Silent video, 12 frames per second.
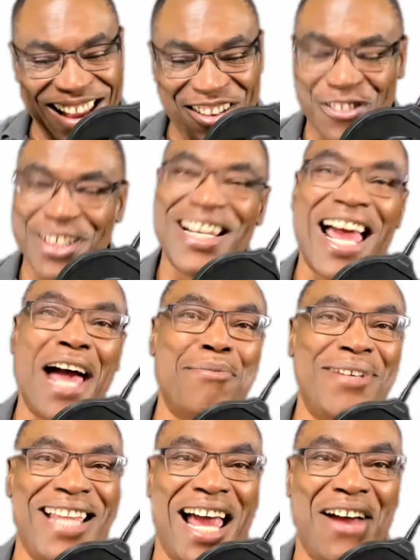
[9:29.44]
it wouldn't
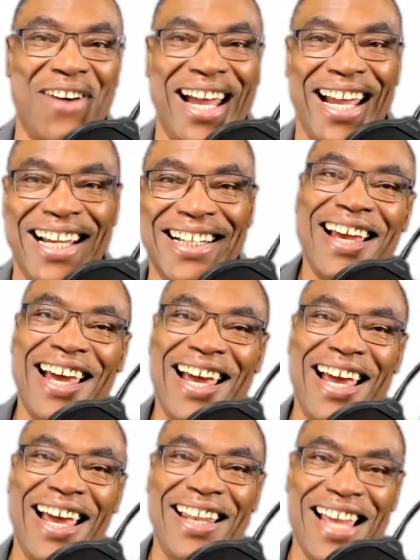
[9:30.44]
happen that way.
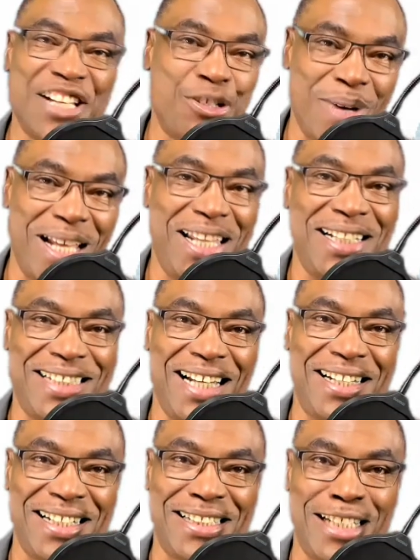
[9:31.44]
And that's the way they
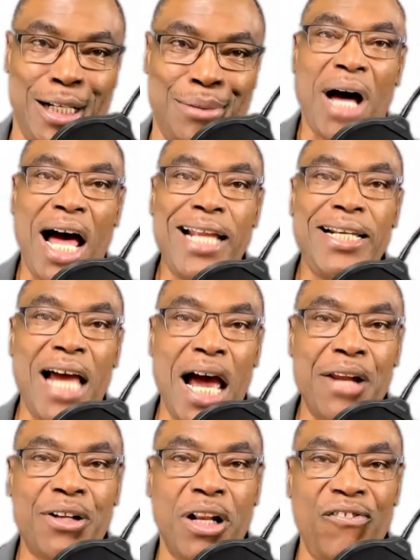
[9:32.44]
set this up. My
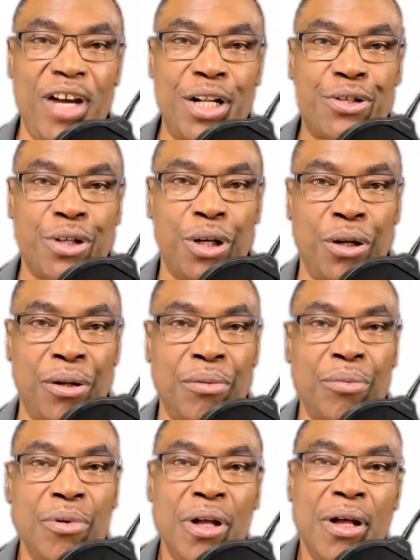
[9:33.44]
non
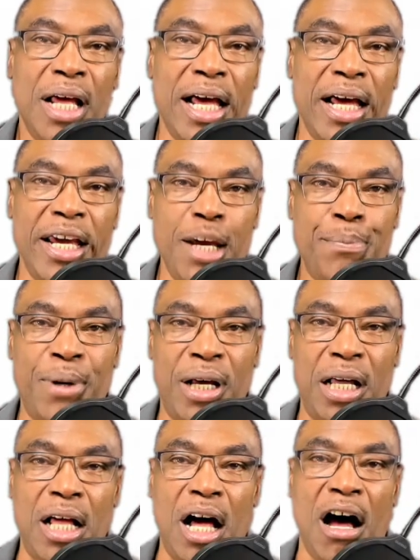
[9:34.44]
conventional uh,
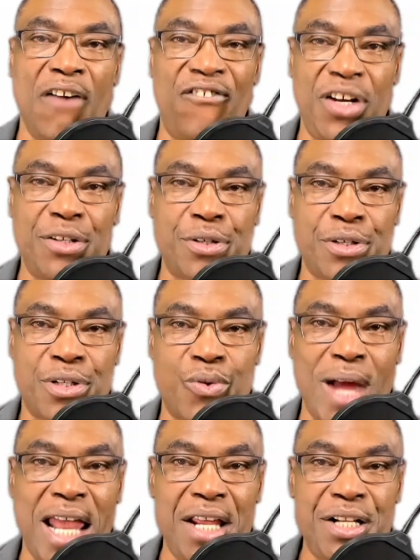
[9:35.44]
HIPAA offensive
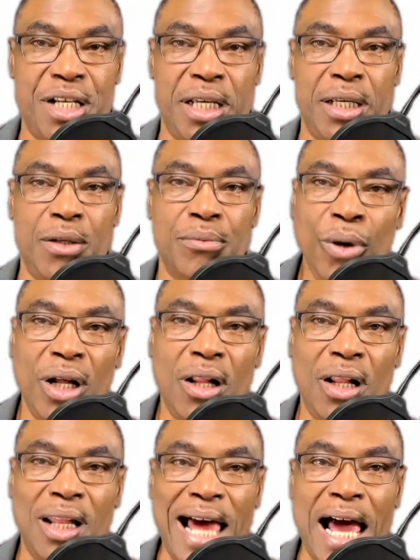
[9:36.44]
strategy
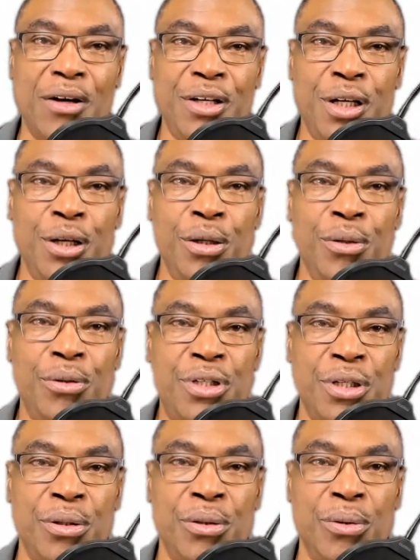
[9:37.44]
will allow you
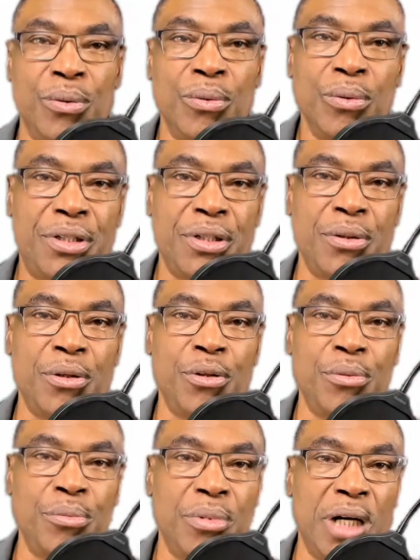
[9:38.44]
to
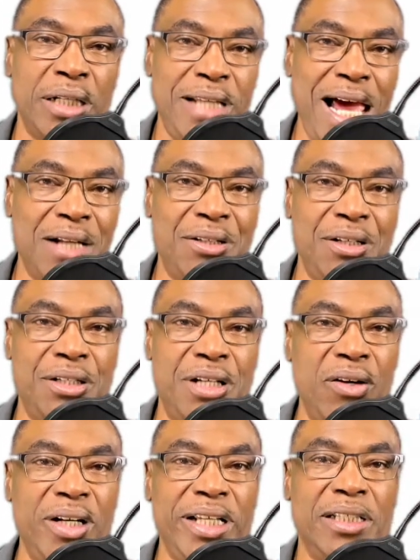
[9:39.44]
to attack the
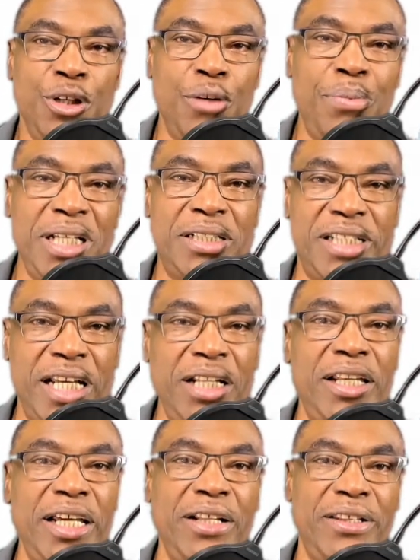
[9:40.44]
attorneys. You'll be
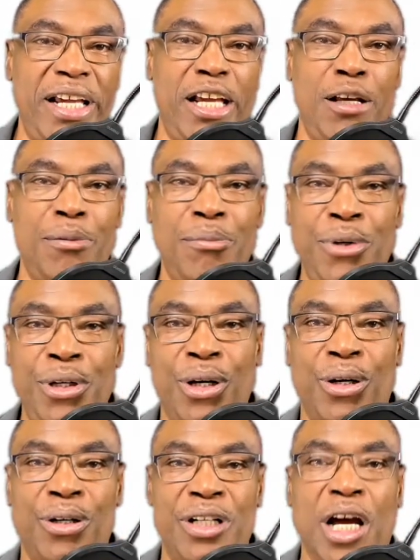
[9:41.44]
sending them
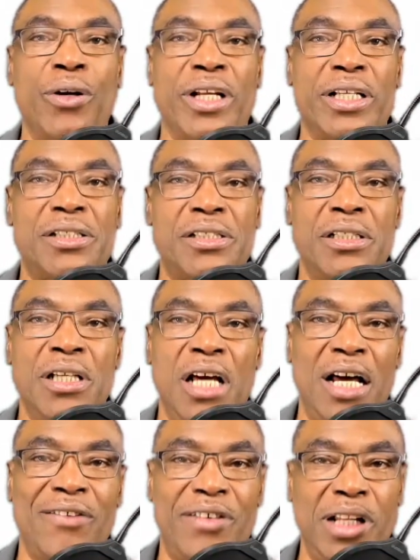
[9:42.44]
your notice
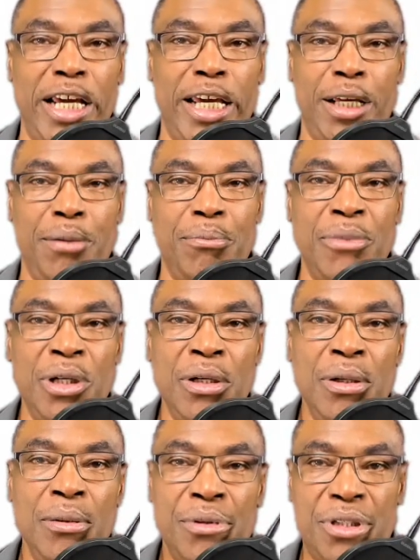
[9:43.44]
of claim
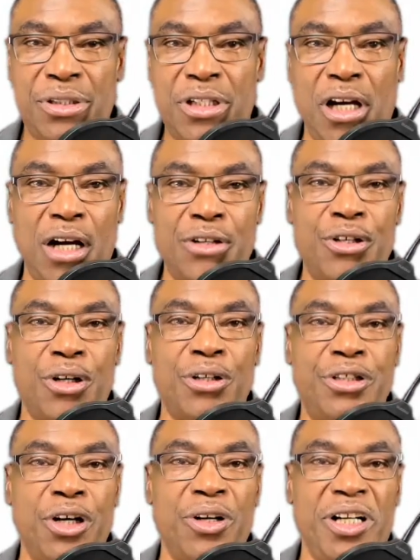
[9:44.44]
to start
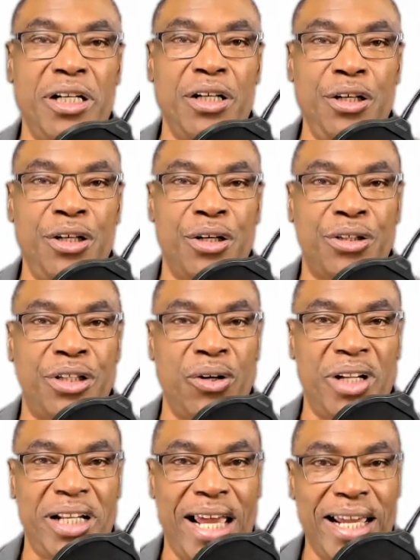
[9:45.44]
your 30 your
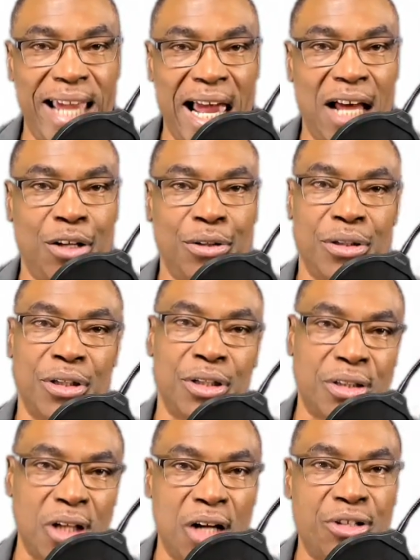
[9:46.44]
30 day count to
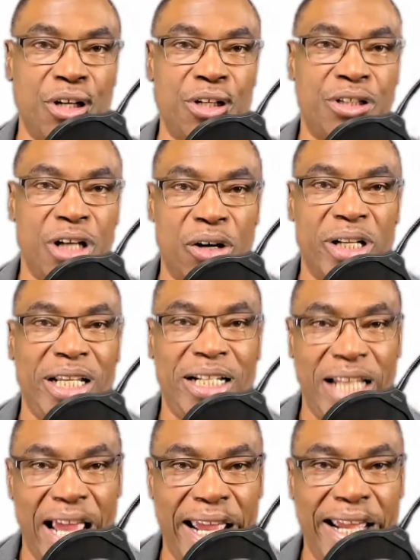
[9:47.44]
start your 30
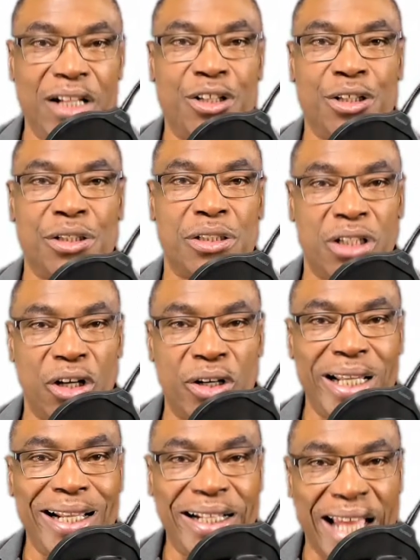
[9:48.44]
day to
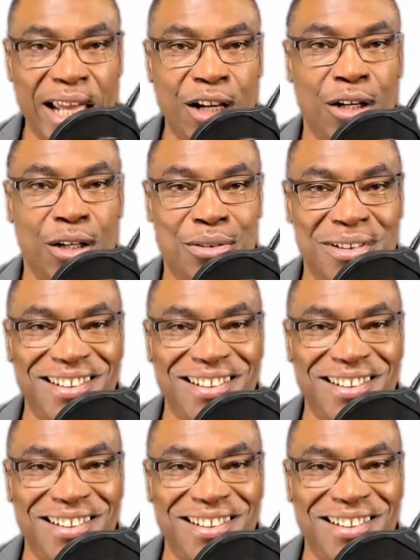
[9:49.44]
30 day your